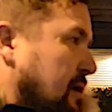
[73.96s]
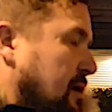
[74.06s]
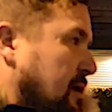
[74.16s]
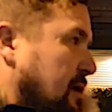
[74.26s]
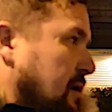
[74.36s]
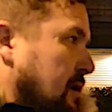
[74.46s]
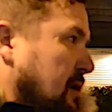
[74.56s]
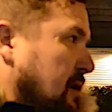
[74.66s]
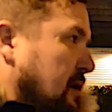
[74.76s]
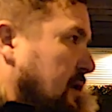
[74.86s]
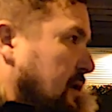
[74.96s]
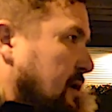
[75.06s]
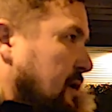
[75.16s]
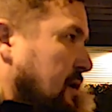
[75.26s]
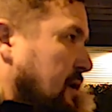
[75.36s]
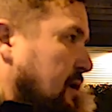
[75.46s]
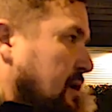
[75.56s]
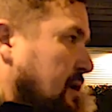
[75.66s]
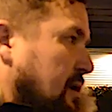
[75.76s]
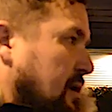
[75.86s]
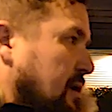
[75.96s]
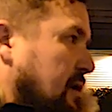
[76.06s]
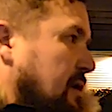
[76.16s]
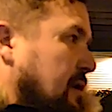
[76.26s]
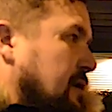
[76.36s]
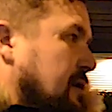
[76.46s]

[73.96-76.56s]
No words are spoken by the person on screen.